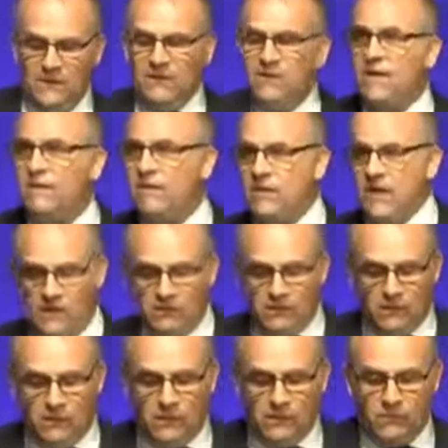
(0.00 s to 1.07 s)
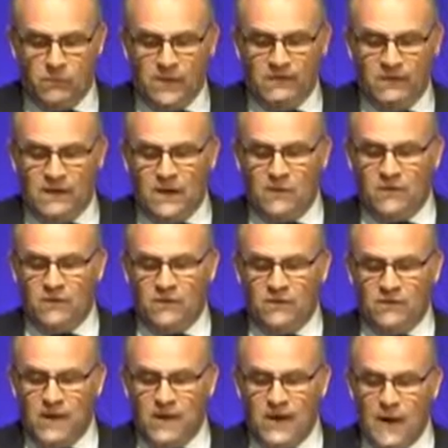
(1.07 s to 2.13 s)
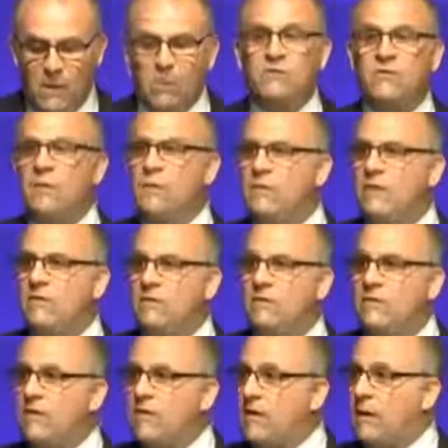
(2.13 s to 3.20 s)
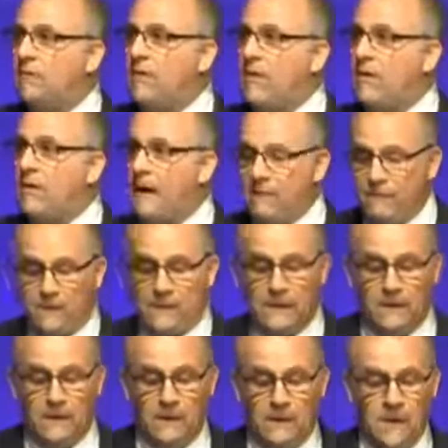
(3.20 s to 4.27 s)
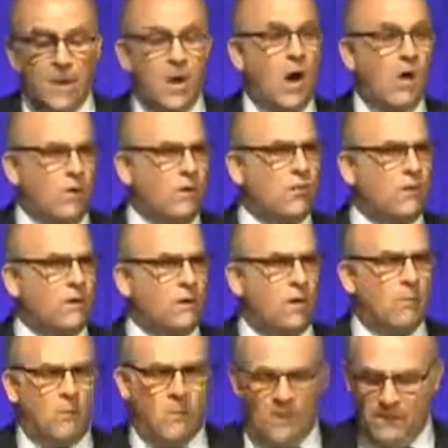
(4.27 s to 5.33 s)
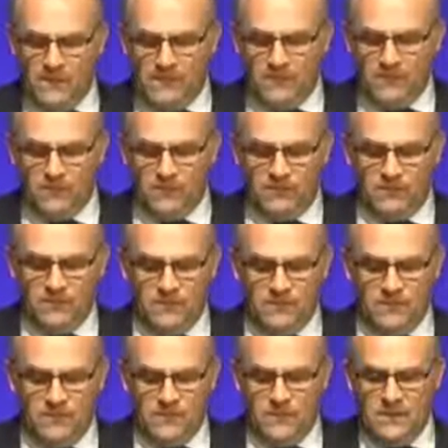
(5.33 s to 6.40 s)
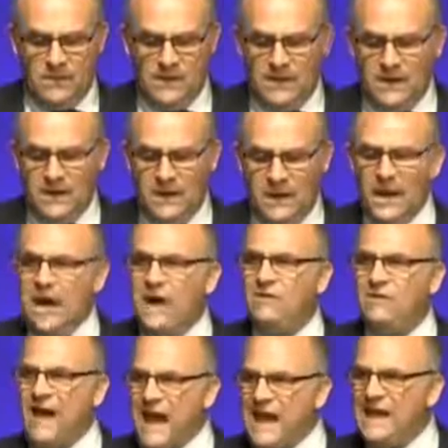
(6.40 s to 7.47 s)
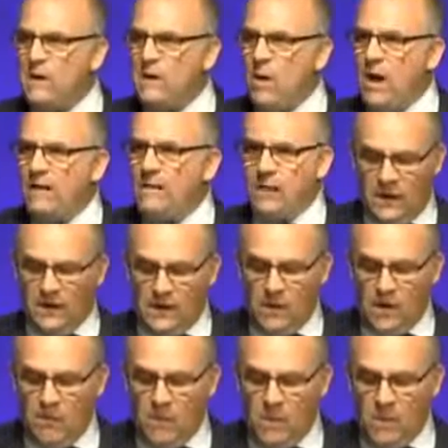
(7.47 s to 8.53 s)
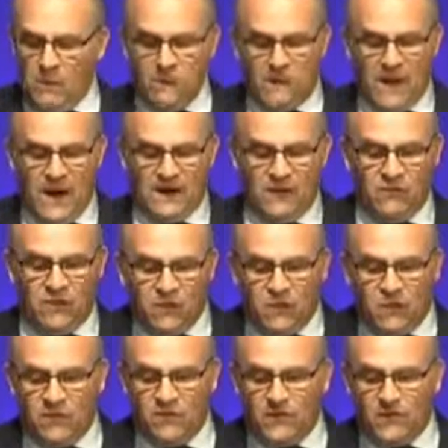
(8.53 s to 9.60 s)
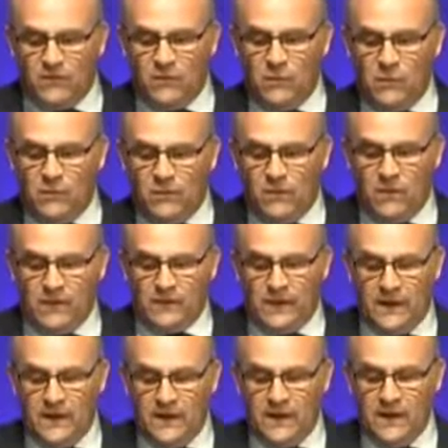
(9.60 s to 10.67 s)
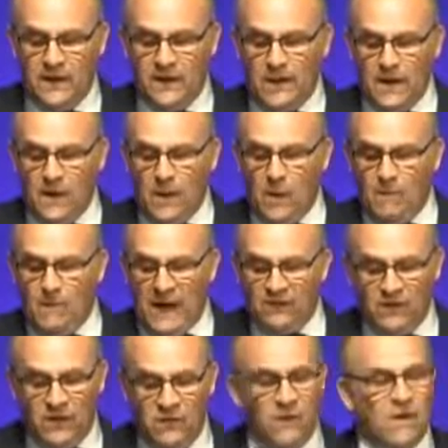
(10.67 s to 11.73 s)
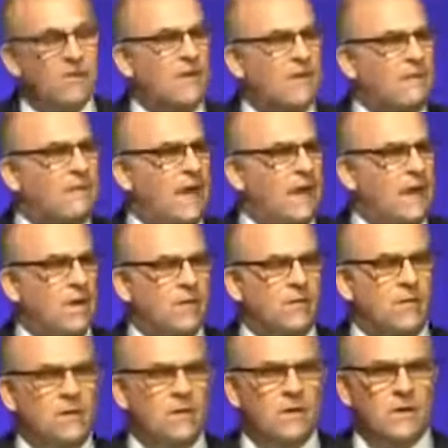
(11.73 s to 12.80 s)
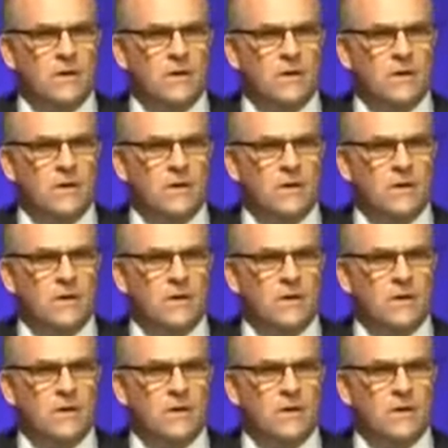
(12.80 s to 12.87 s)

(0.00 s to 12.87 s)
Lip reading: and 17 of the top 20 countries in which to do business in sub-Saharan Africa are also Commonwealth members. Is it any wonder that the Commonwealth brand is increasingly sought after and our badge increasingly valued?